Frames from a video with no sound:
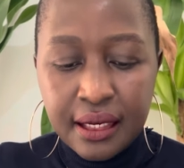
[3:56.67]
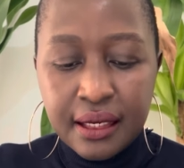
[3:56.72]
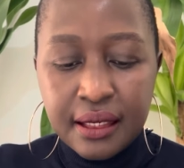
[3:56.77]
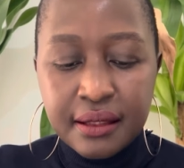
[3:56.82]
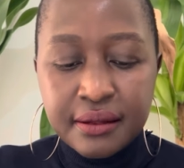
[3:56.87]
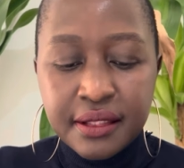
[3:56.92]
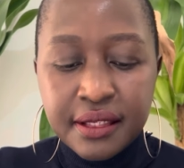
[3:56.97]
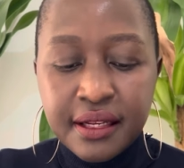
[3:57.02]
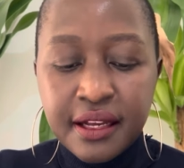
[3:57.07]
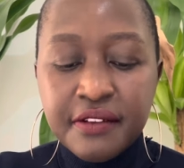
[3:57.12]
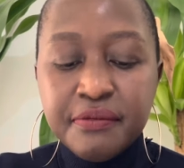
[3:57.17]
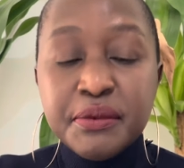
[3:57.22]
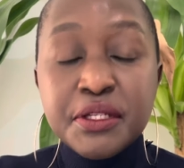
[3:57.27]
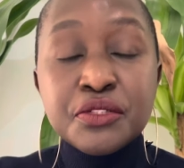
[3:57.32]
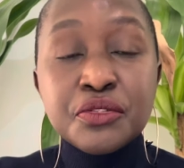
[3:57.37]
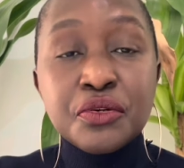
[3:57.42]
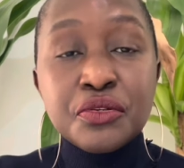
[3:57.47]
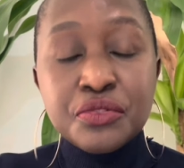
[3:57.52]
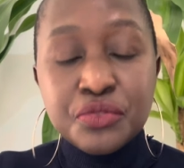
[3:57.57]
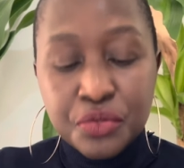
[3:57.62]
the
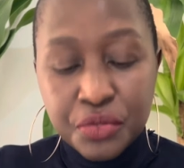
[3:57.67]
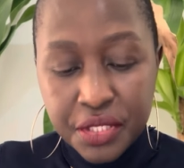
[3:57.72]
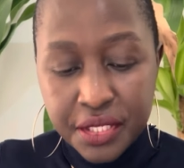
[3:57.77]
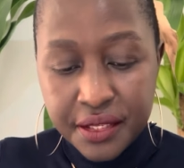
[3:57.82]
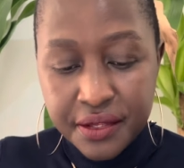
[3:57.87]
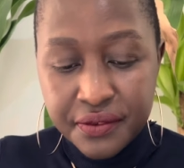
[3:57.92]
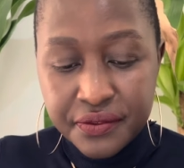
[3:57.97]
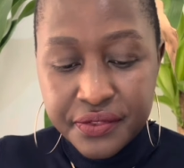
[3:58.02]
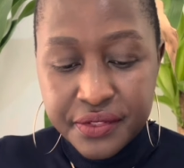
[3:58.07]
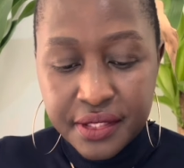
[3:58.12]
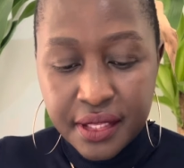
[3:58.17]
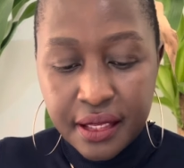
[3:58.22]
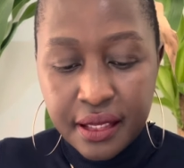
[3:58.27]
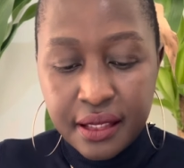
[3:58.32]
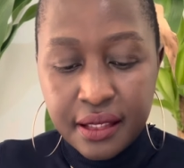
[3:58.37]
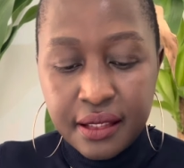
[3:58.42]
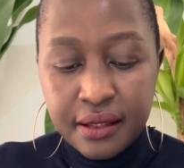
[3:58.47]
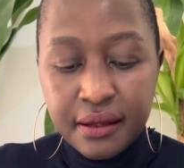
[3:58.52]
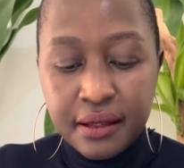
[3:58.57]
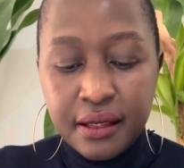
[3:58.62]
government also gives
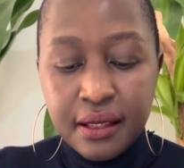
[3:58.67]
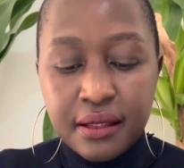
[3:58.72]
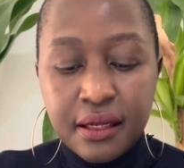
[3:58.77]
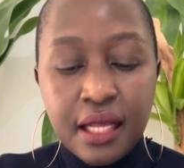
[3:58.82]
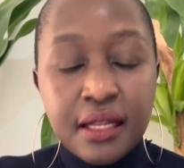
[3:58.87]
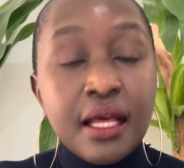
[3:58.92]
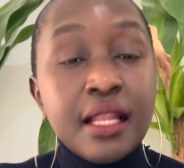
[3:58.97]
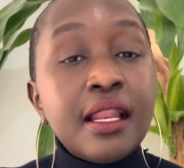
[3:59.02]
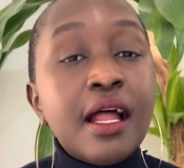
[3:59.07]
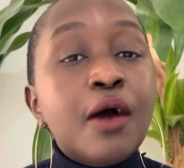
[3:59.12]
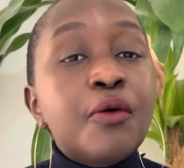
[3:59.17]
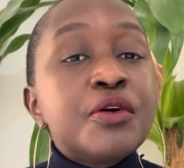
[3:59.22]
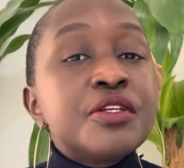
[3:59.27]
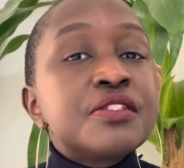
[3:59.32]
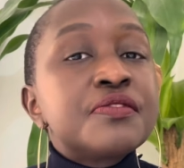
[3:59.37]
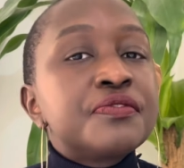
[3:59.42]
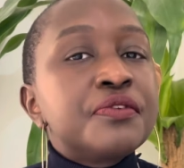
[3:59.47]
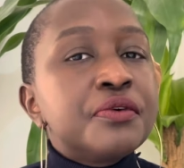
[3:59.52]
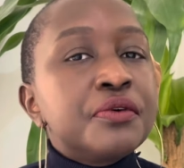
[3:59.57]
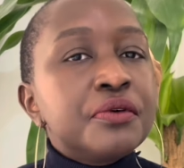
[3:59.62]
an
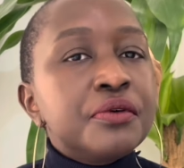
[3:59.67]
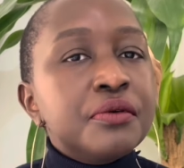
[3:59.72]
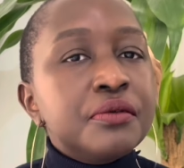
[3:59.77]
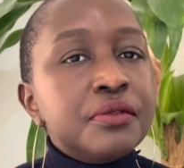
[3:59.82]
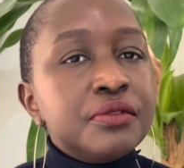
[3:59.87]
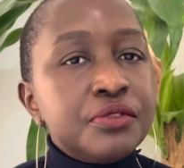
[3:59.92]
allowance for